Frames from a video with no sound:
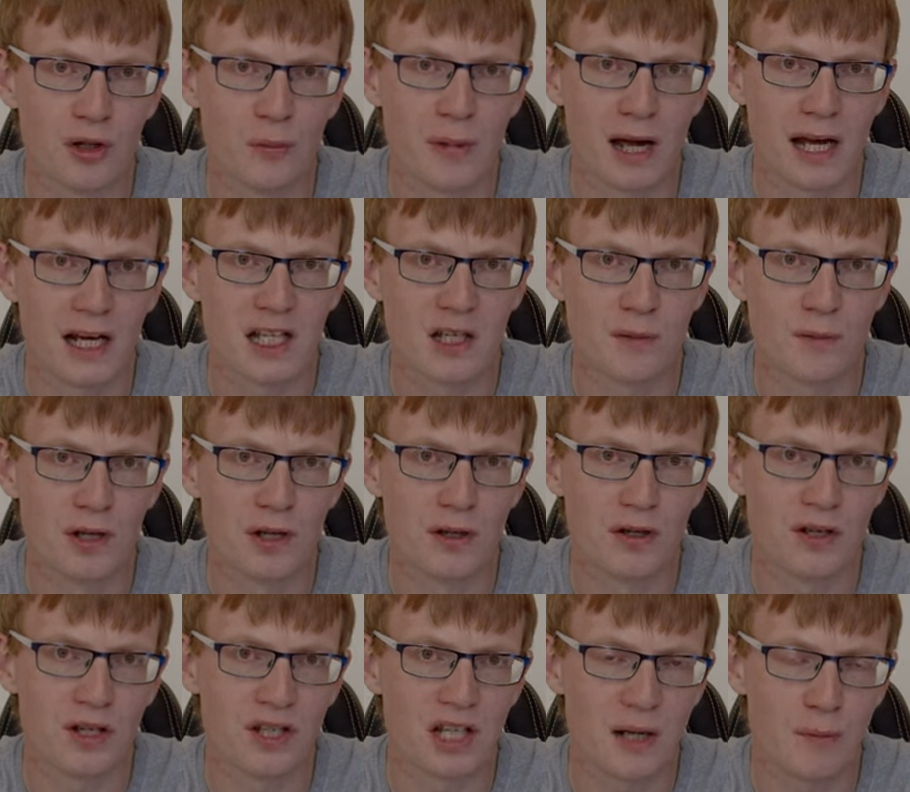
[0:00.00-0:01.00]
the maximum
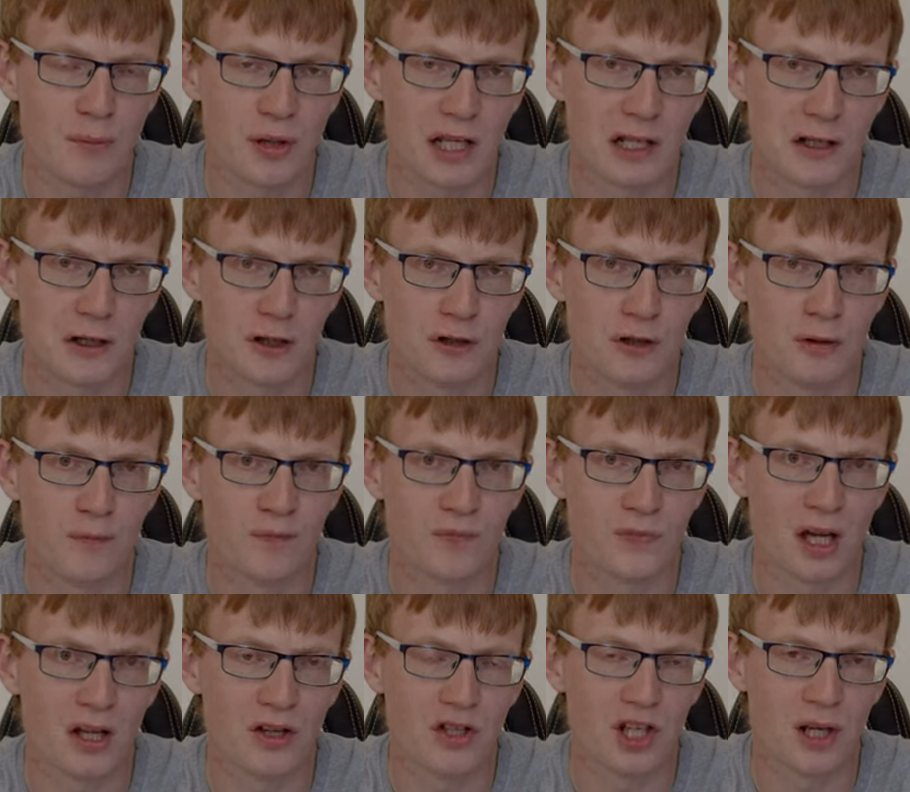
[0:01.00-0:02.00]
CPU
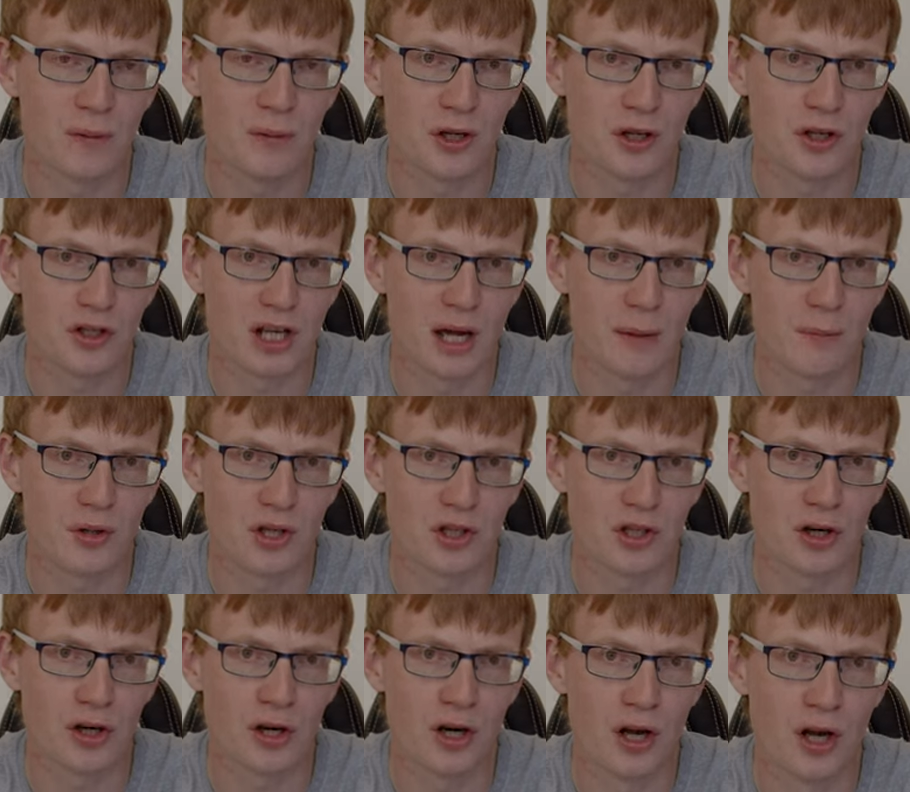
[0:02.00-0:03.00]
and GPU
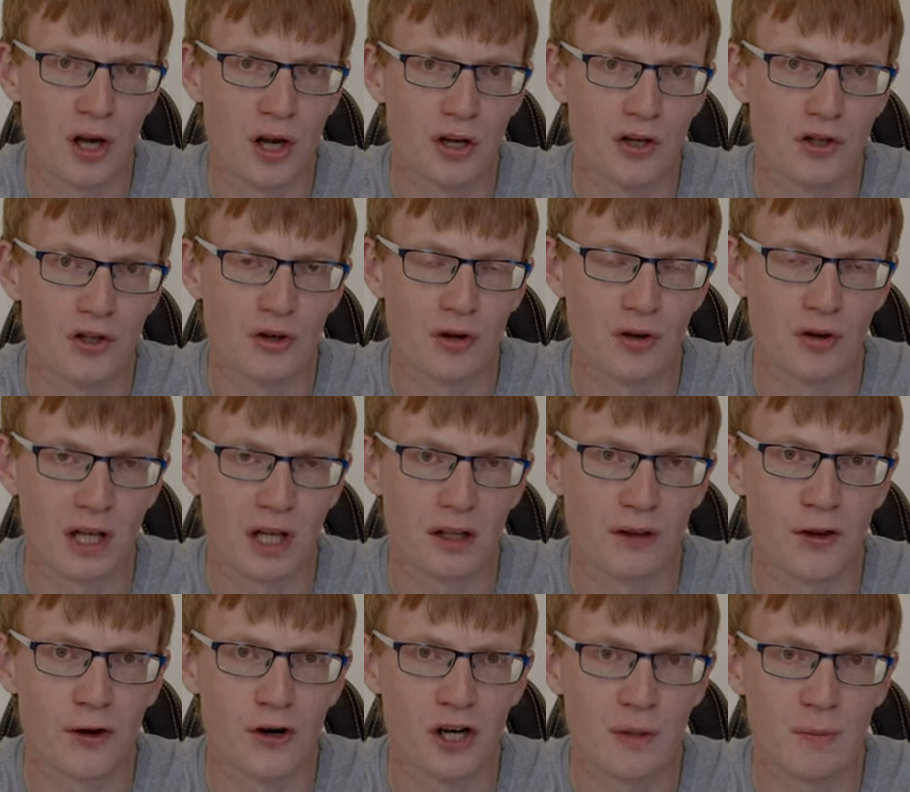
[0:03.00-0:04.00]
temperature during that
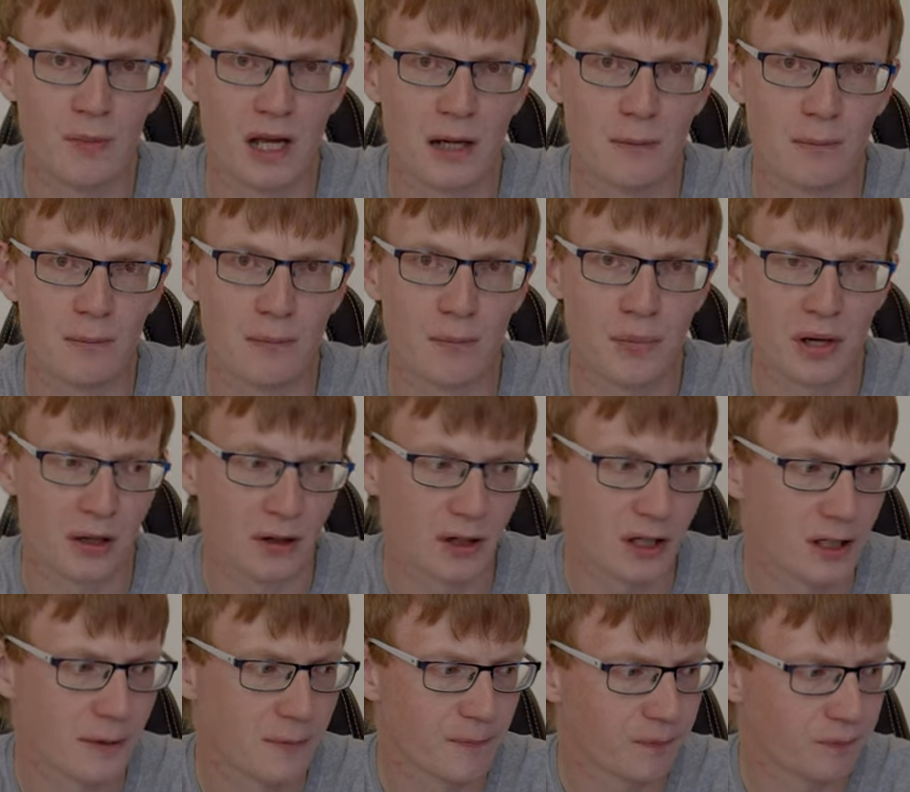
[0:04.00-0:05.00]
30 minute
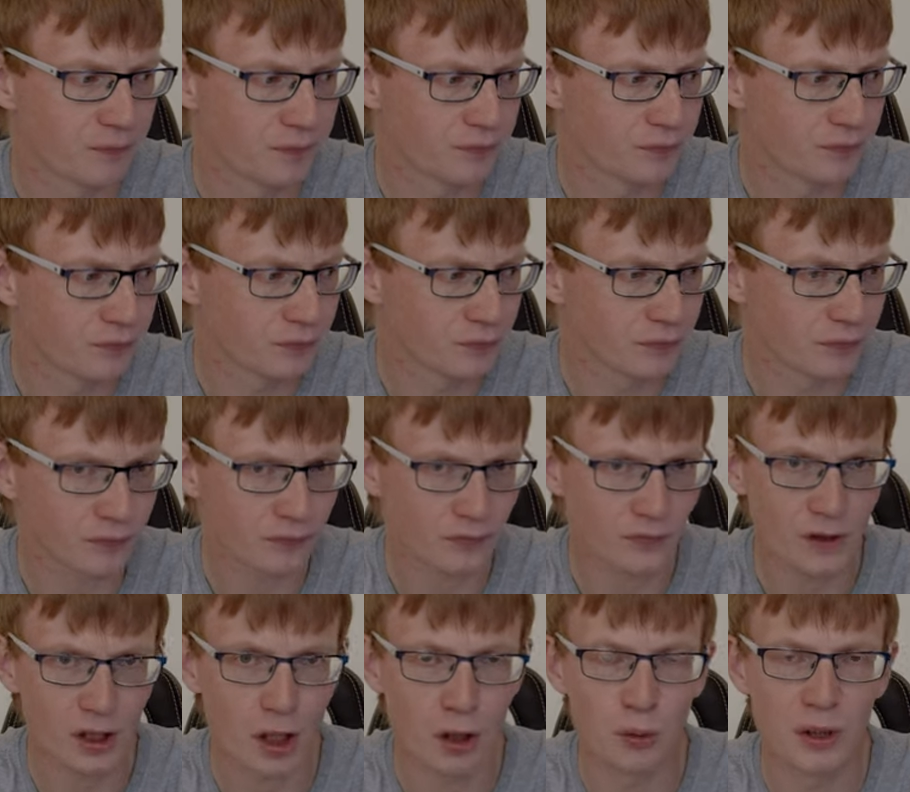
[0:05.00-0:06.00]
period.
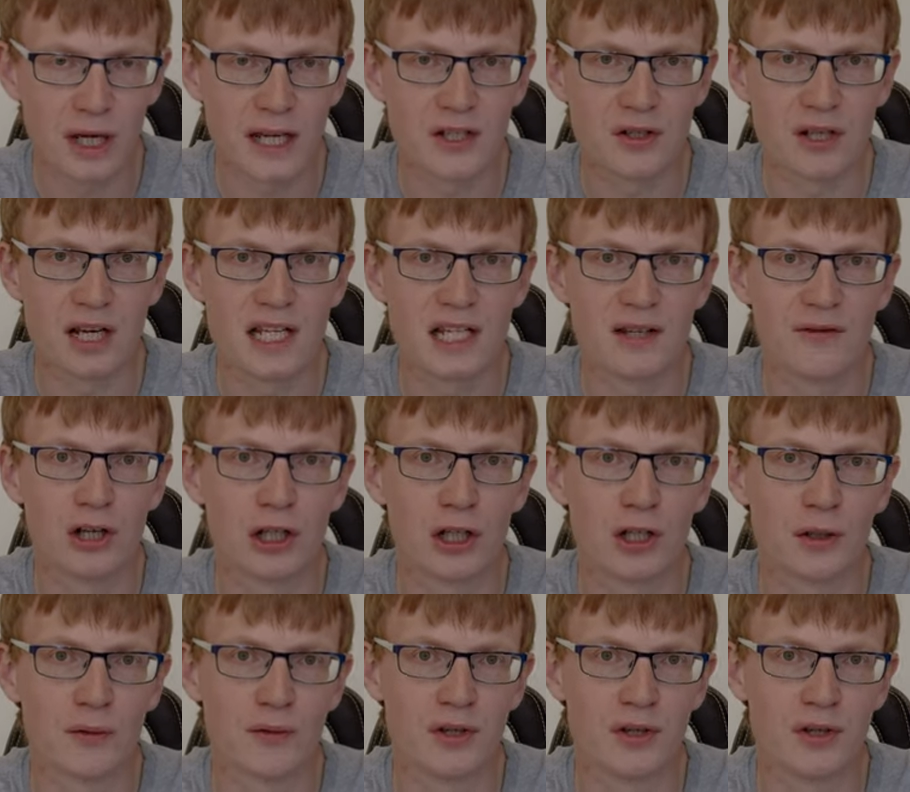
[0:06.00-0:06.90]
Okay, so let's have a look at the